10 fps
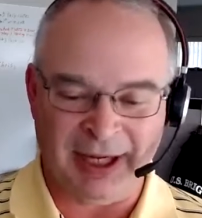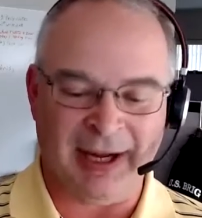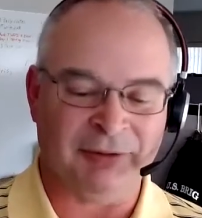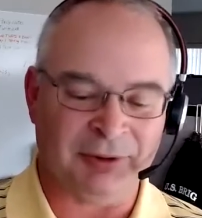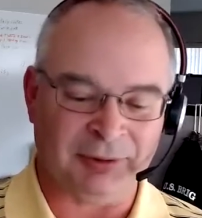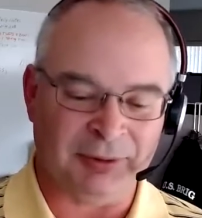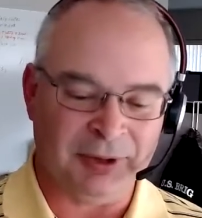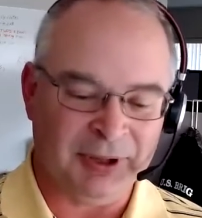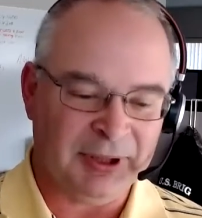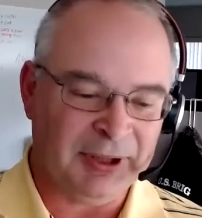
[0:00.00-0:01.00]
it's their
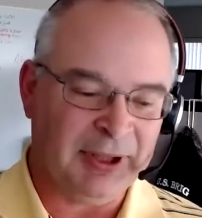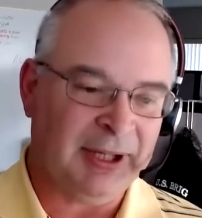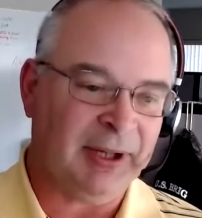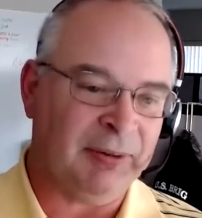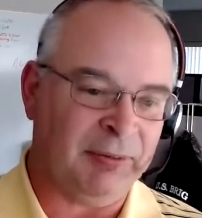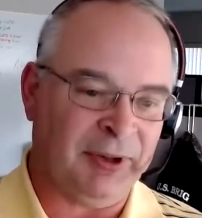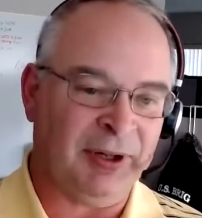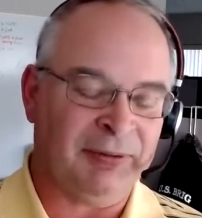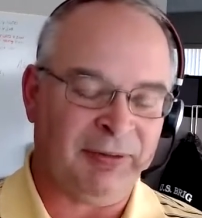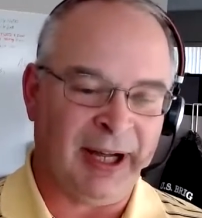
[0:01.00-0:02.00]
username and
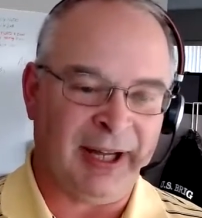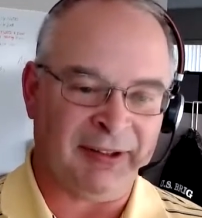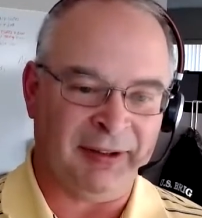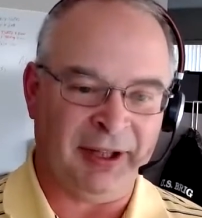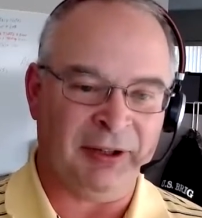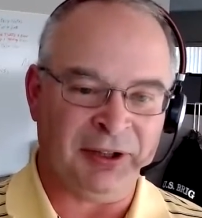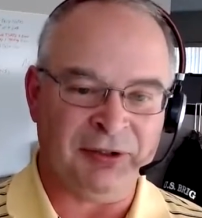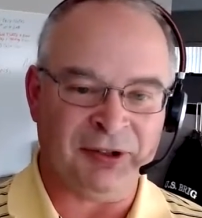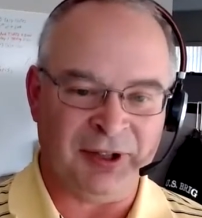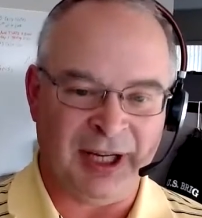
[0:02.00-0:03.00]
password coming in.
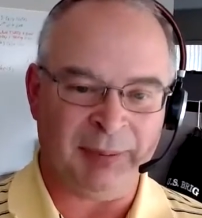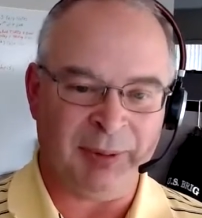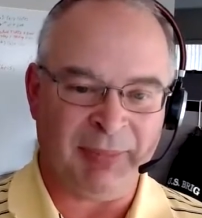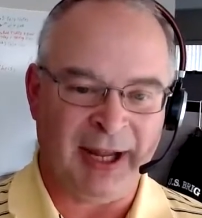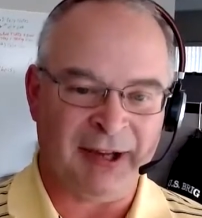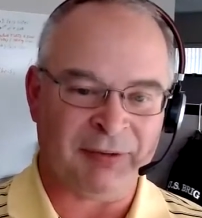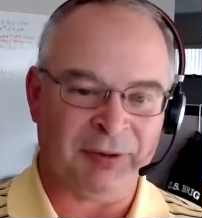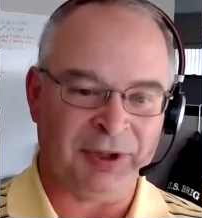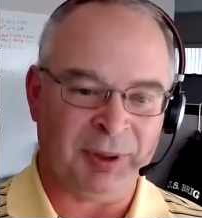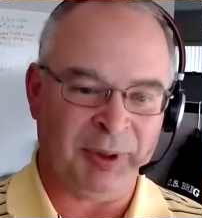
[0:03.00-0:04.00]
That equipment is
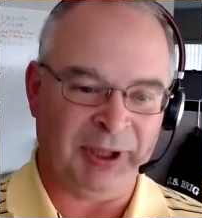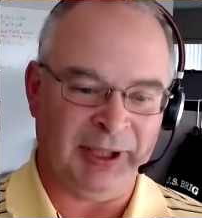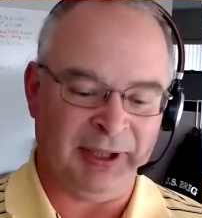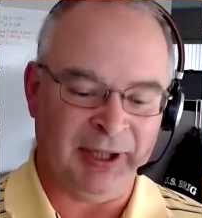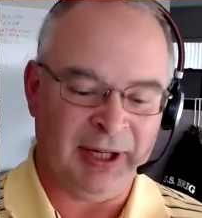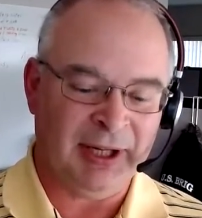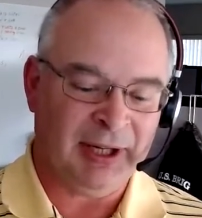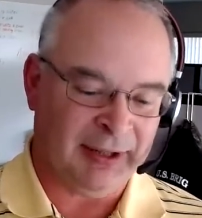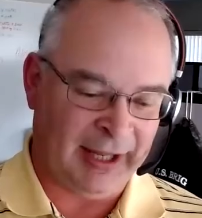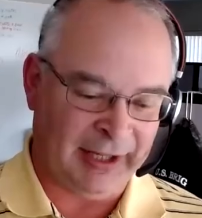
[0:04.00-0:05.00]
assigned to them,
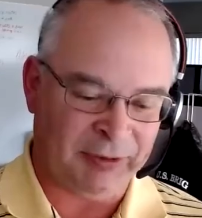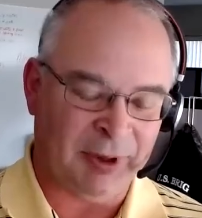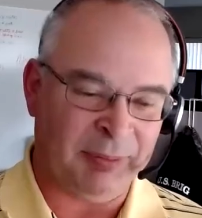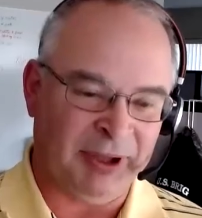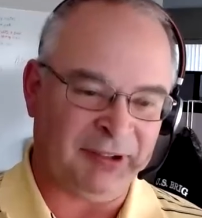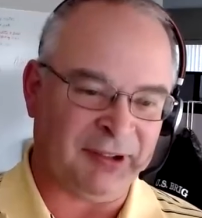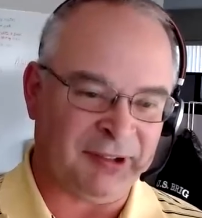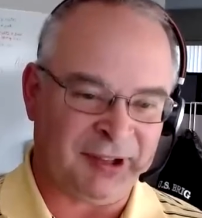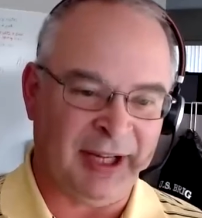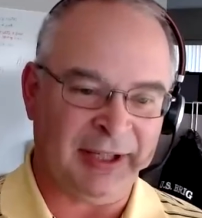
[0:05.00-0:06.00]
and then also
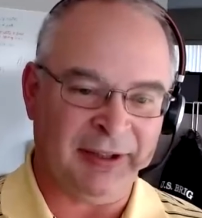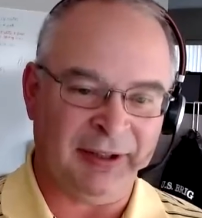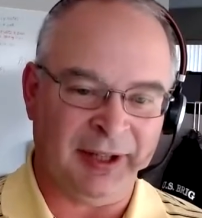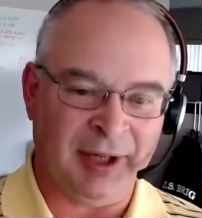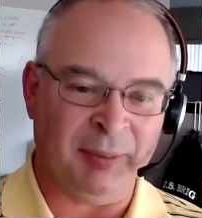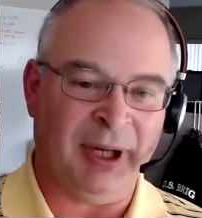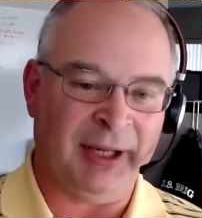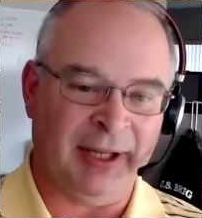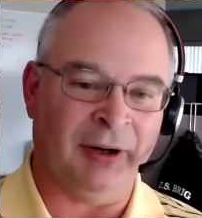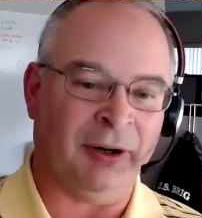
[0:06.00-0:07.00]
they'll get
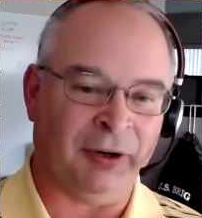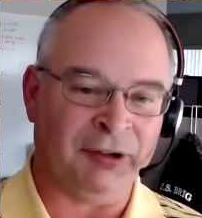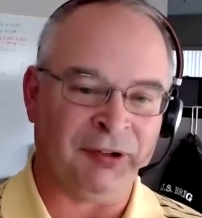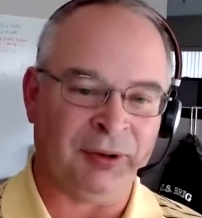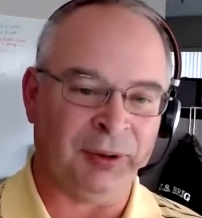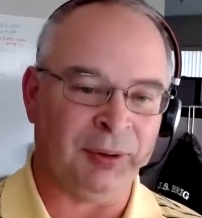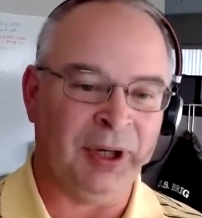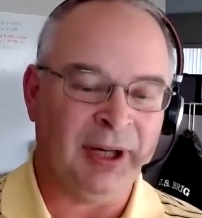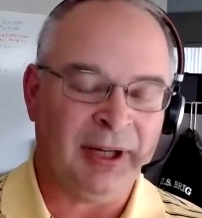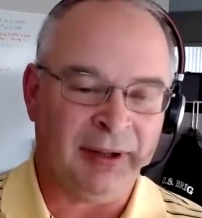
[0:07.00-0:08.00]
a text message on
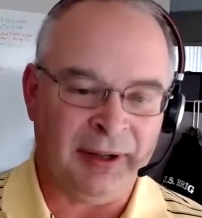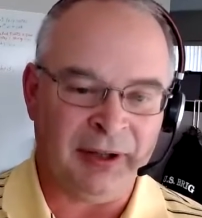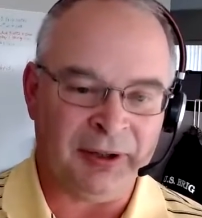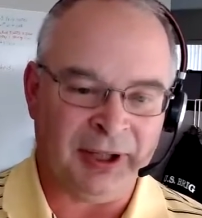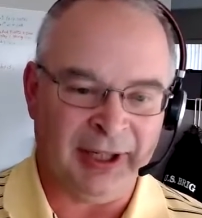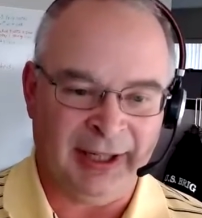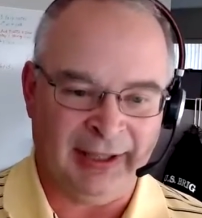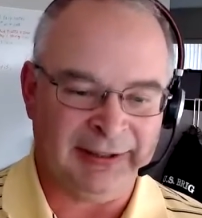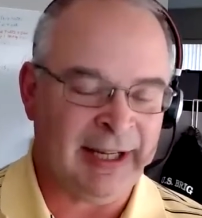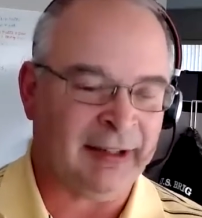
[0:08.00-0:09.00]
their cell phone
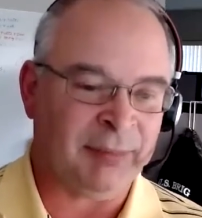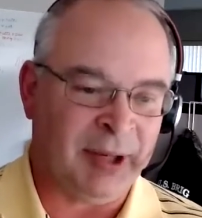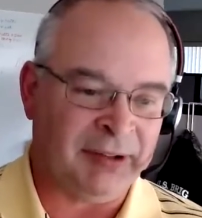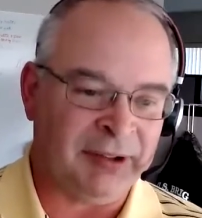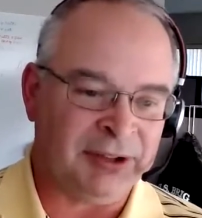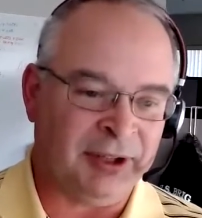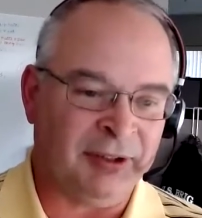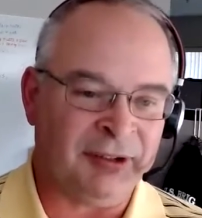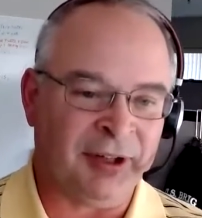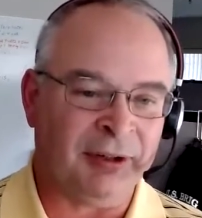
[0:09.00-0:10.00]
asking,
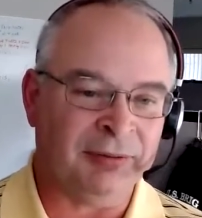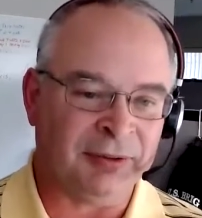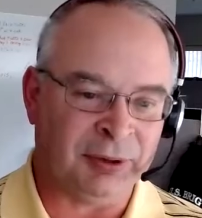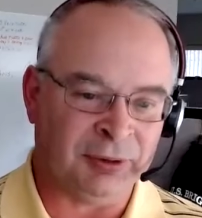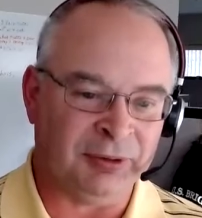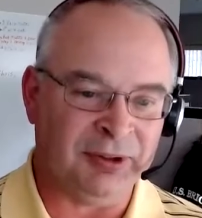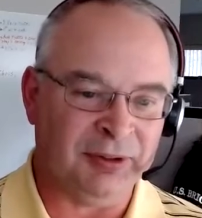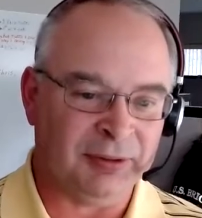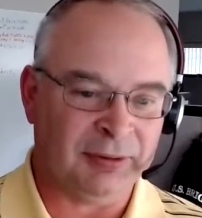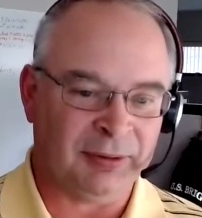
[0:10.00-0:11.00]
is this really you?
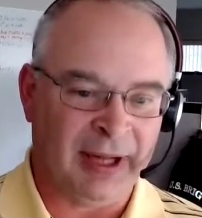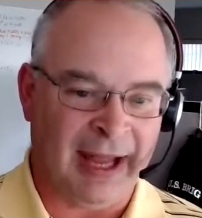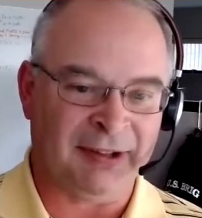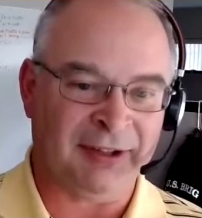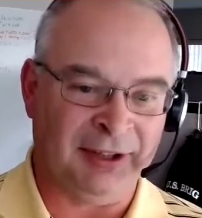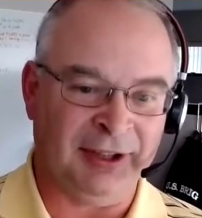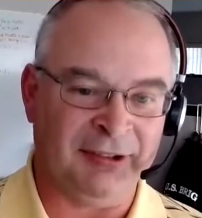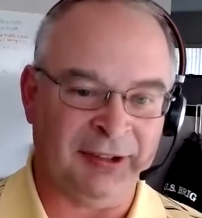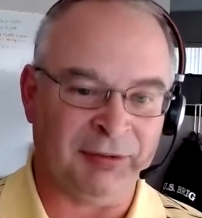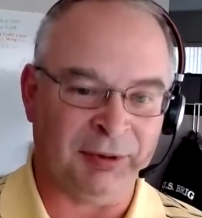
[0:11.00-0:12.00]
If it is,
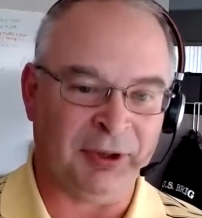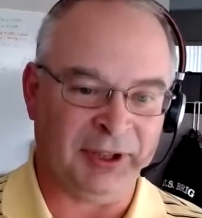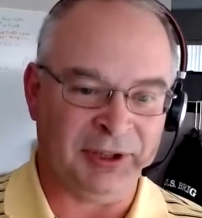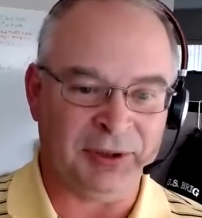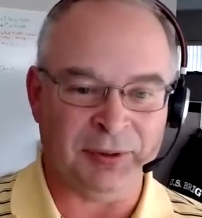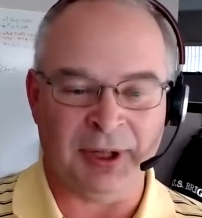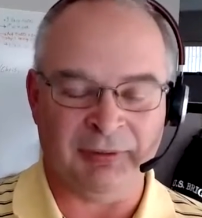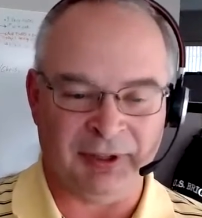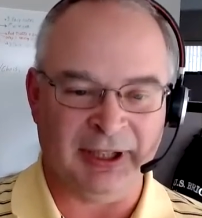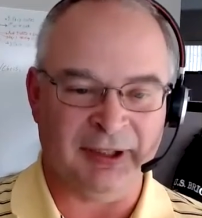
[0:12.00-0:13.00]
click approve to
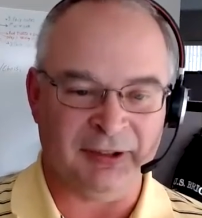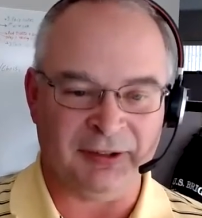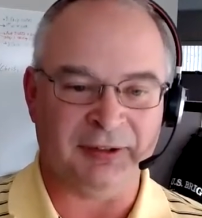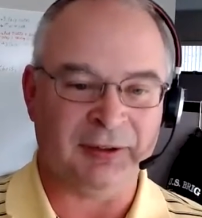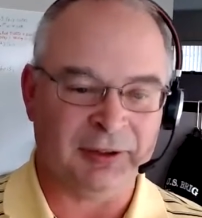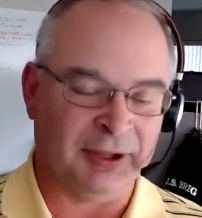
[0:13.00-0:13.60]
allow the connection.